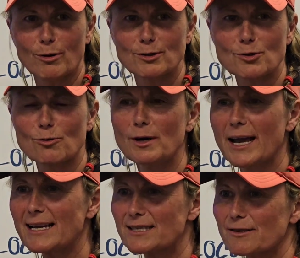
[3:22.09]
So
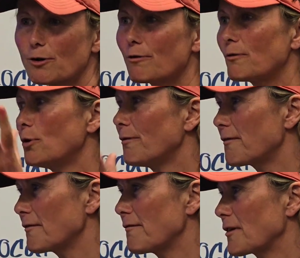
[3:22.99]
it's, look
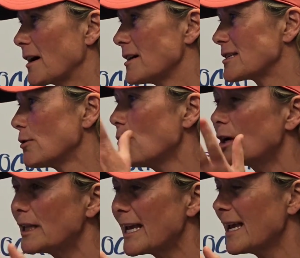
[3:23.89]
for us
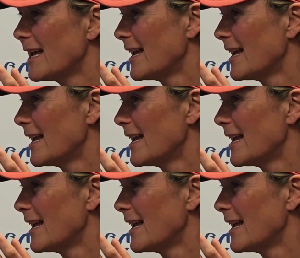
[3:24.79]
locally,